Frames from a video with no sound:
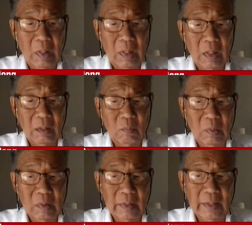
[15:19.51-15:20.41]
uh,
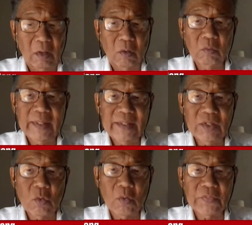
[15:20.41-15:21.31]
the only
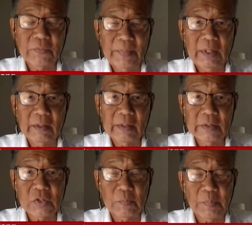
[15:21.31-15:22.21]
North
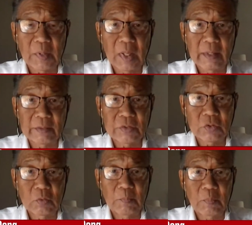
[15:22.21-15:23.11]
American supplier
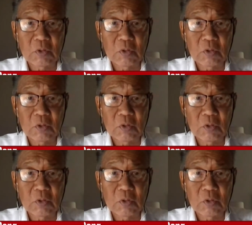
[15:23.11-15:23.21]
to